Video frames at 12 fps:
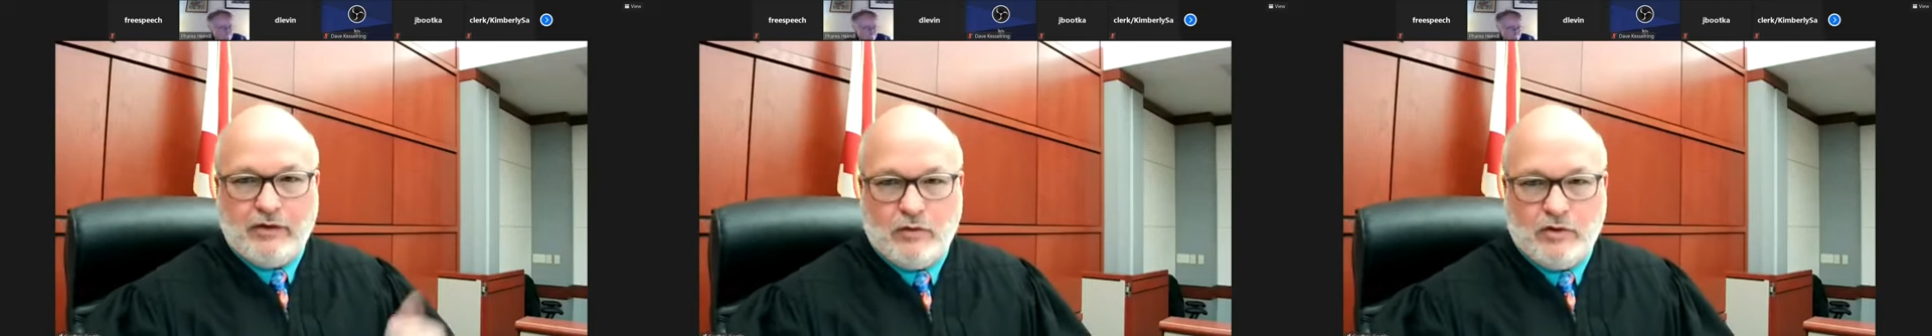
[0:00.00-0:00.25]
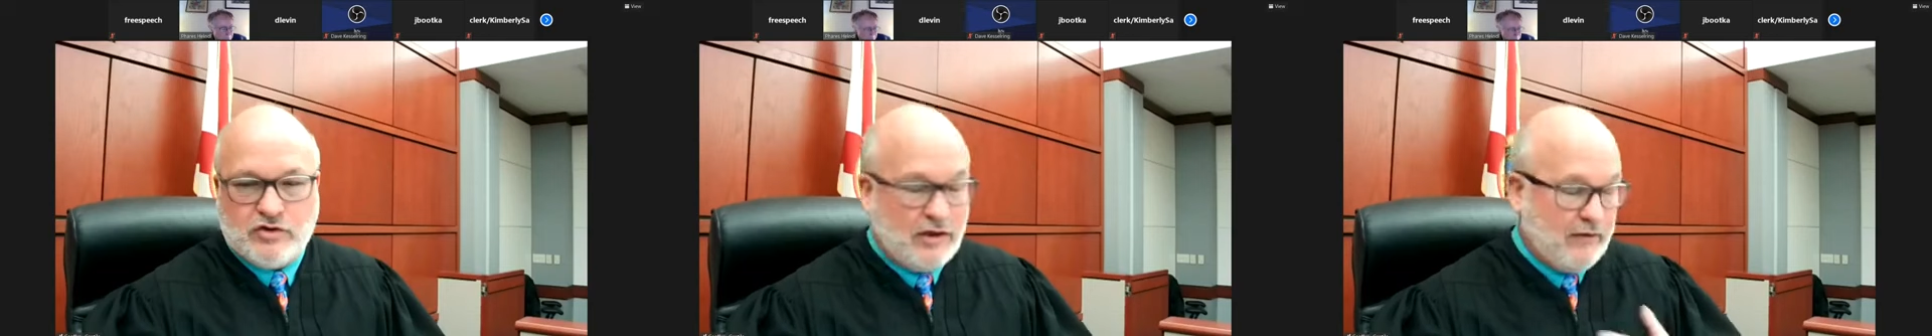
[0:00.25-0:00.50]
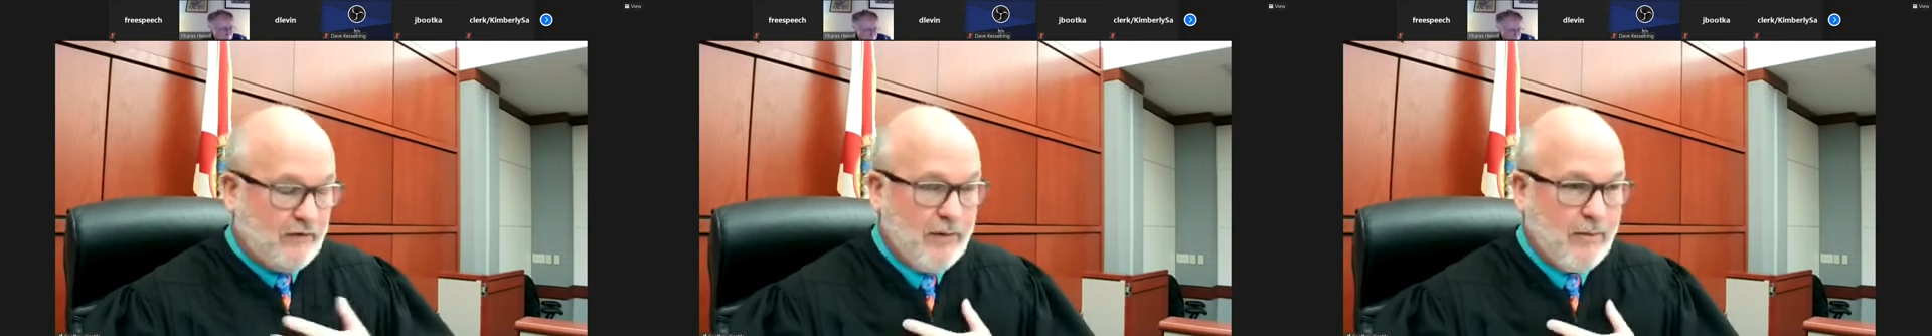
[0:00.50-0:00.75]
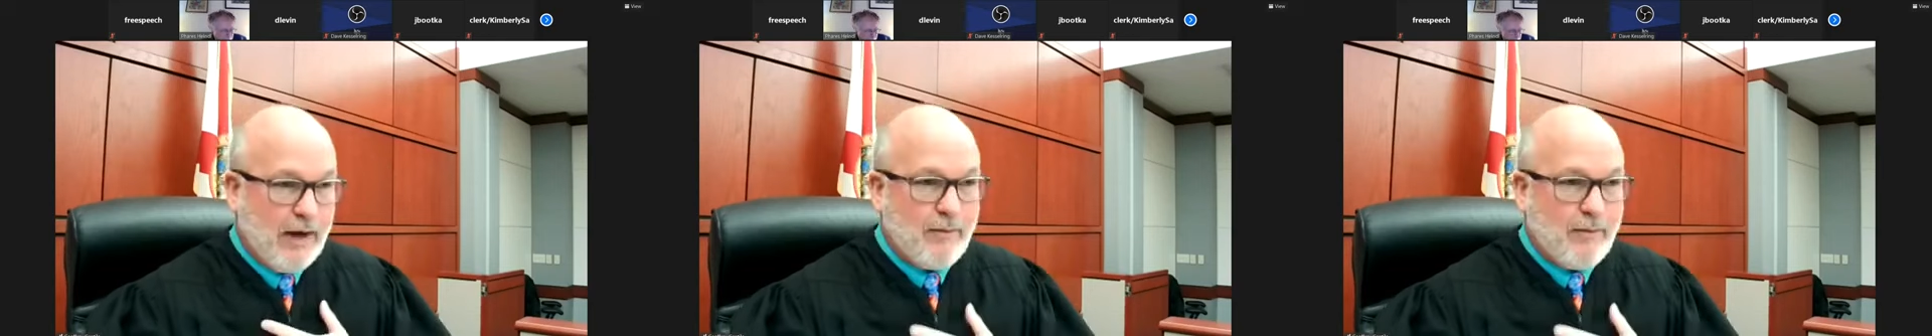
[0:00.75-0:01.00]
which
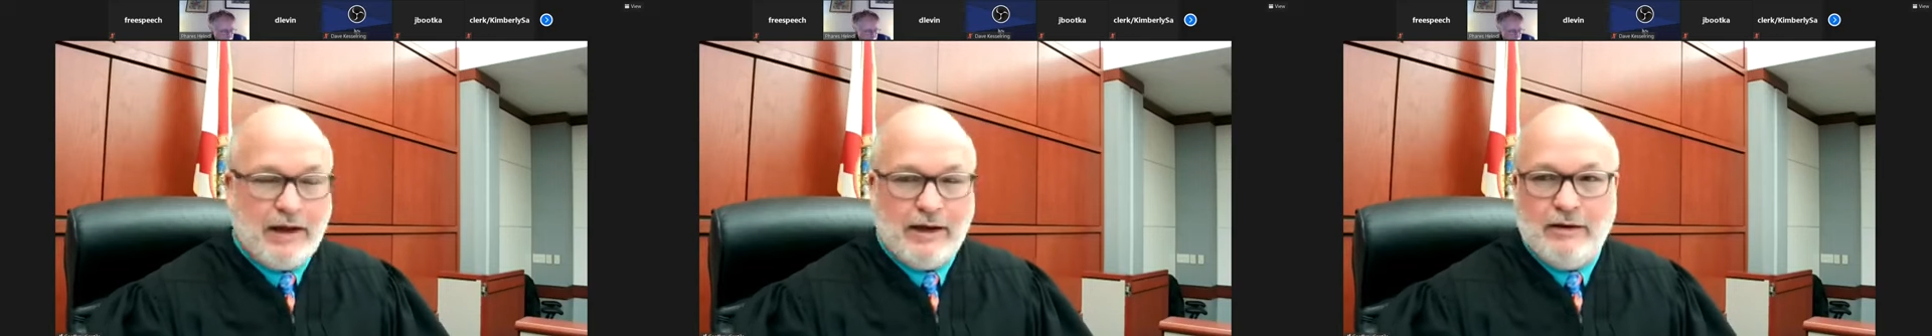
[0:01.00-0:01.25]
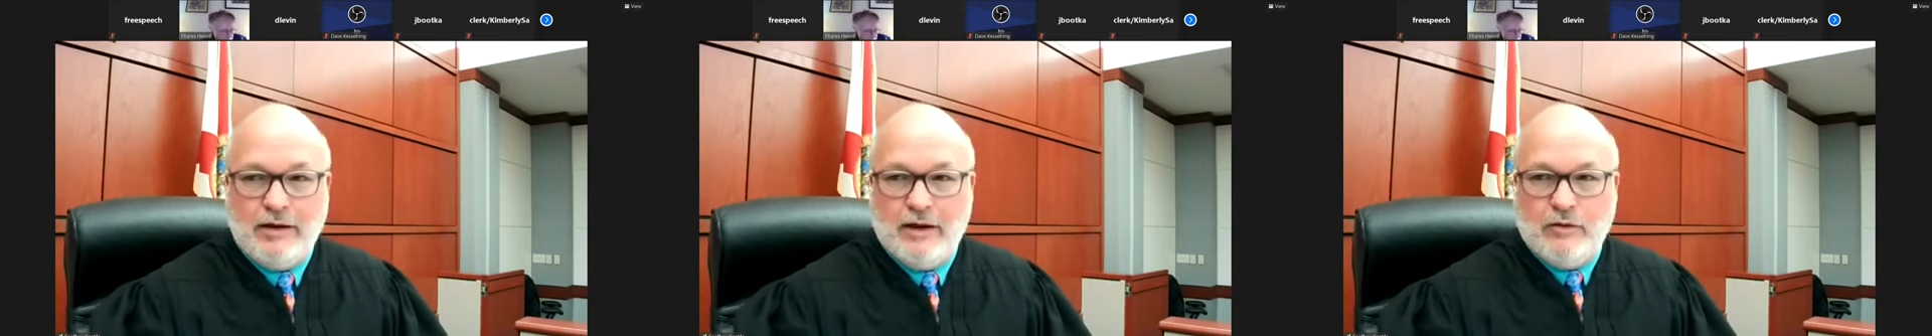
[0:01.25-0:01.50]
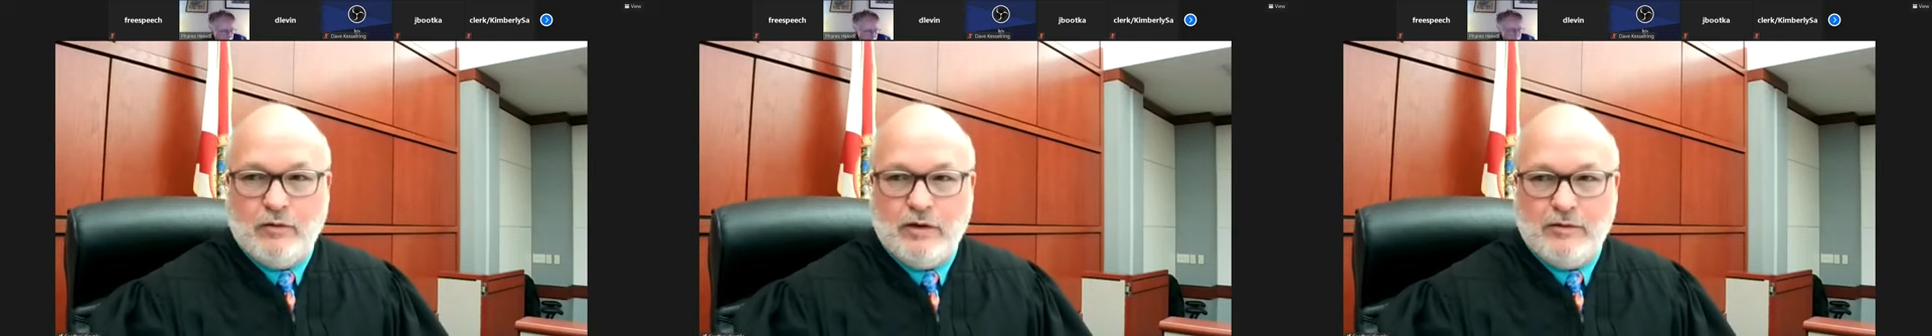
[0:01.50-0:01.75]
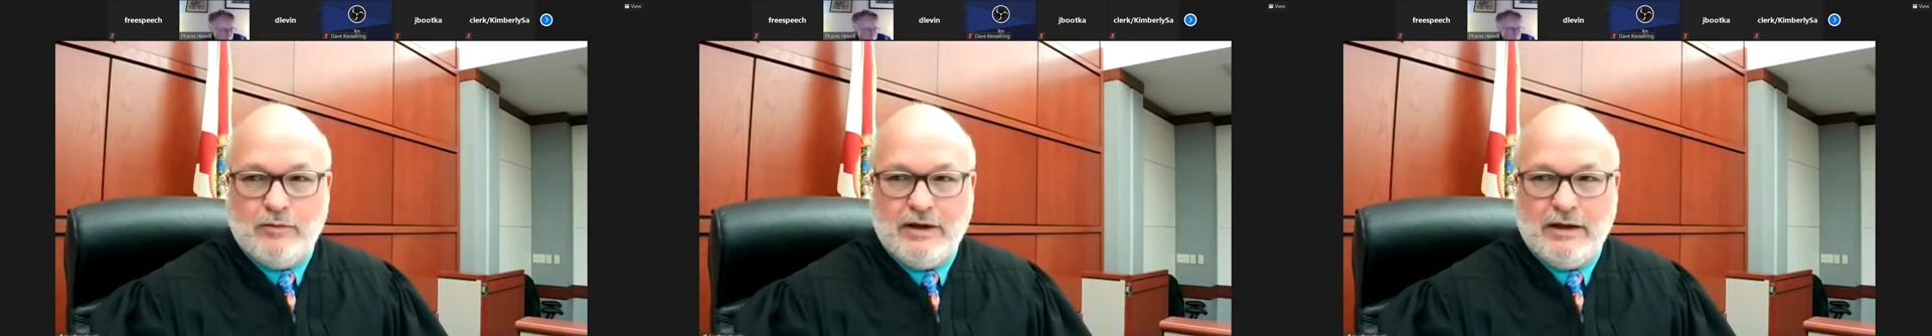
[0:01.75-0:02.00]
in my mind
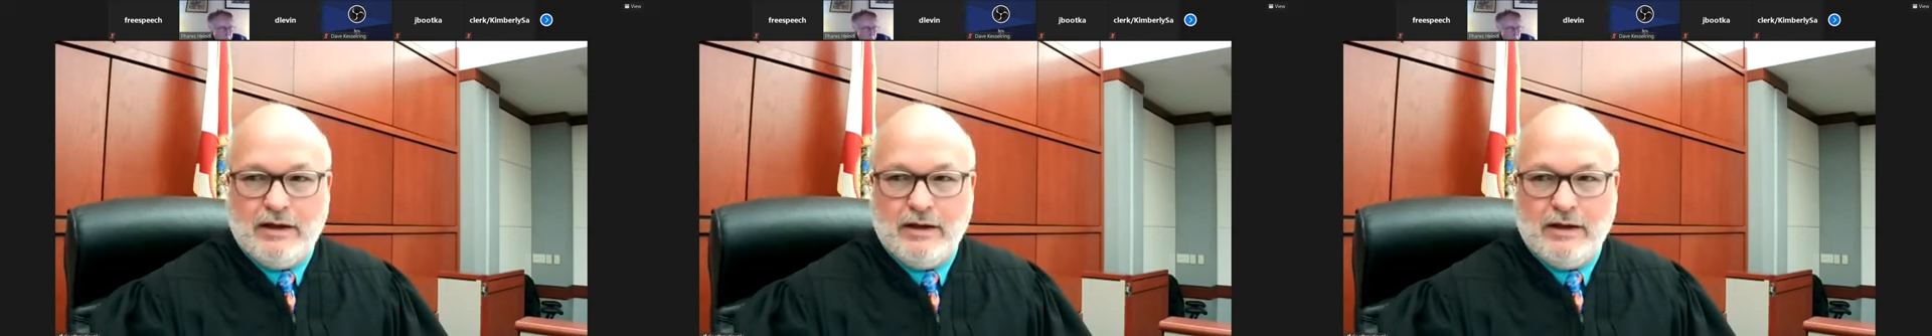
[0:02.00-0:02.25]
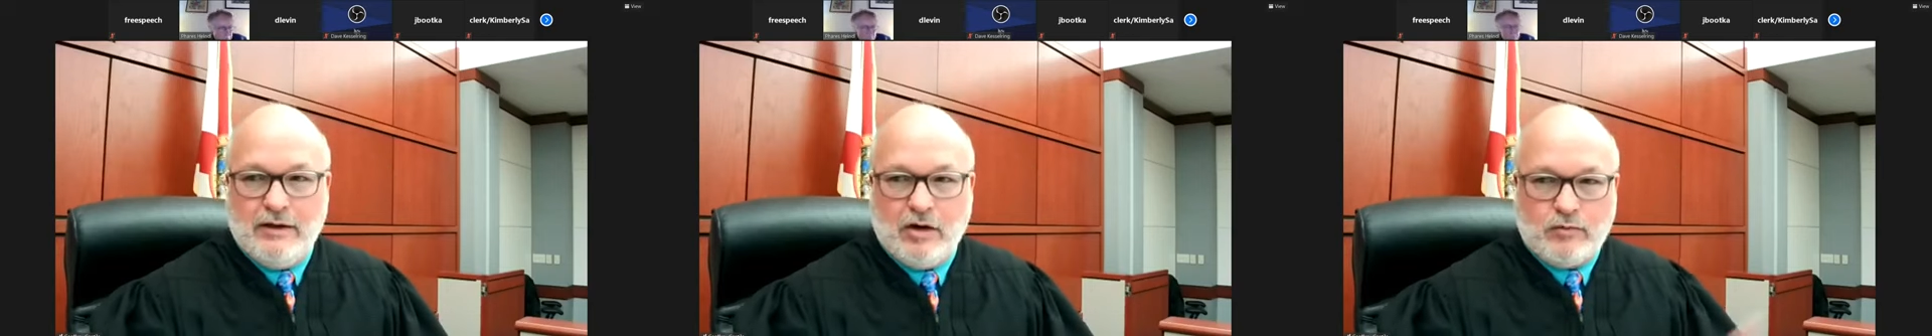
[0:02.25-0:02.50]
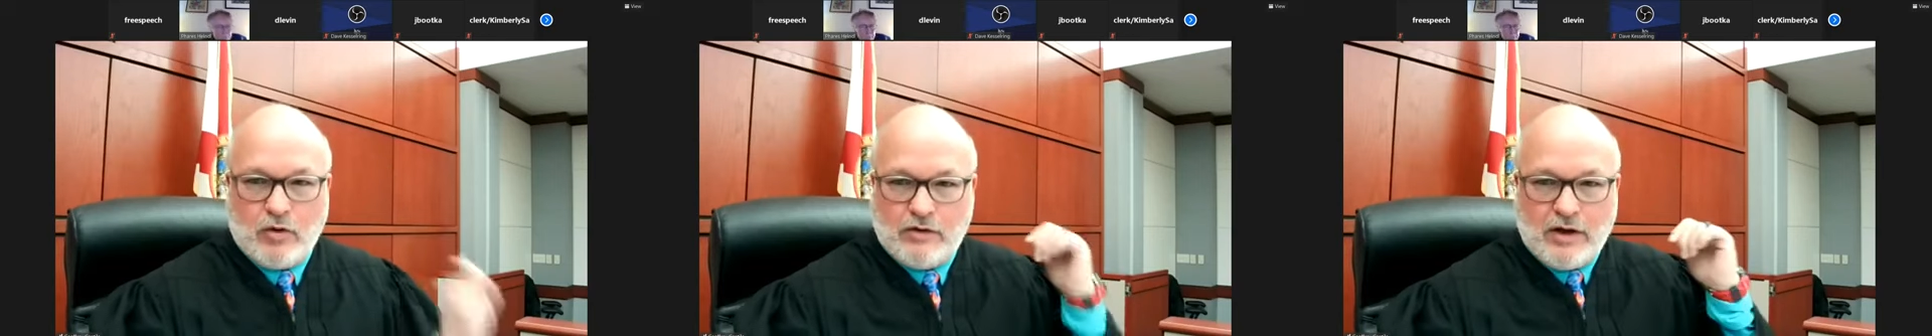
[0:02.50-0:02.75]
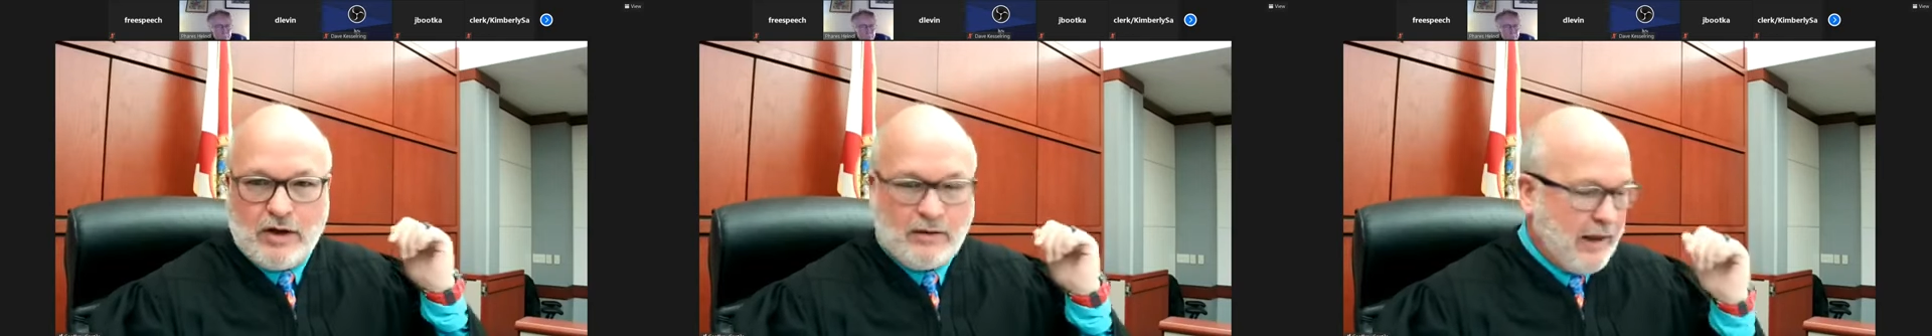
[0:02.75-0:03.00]
would be a nunc-pro-tunc